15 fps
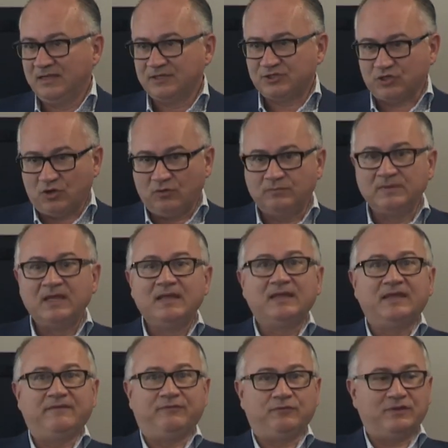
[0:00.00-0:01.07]
So,
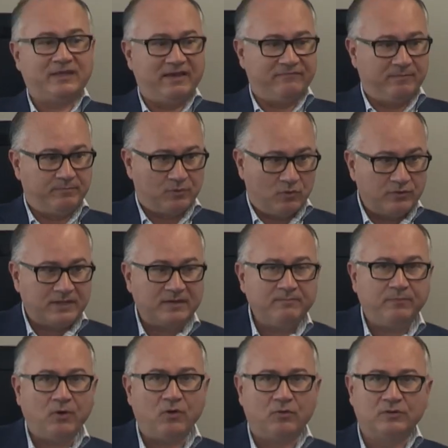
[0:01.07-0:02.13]
if you have a
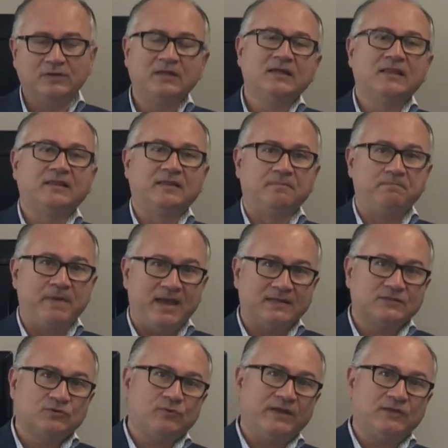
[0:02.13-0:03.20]
broken bone, the
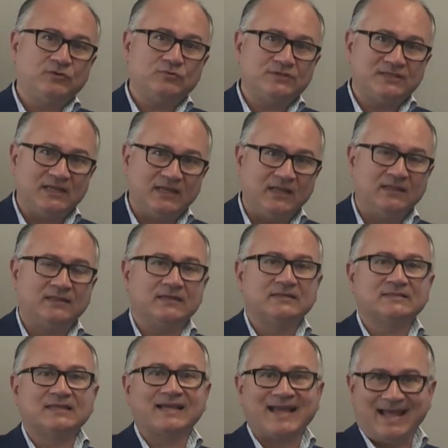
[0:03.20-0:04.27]
best way to see it
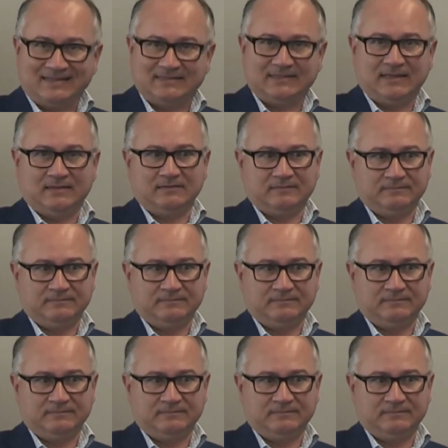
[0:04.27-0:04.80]
is the CAT scan.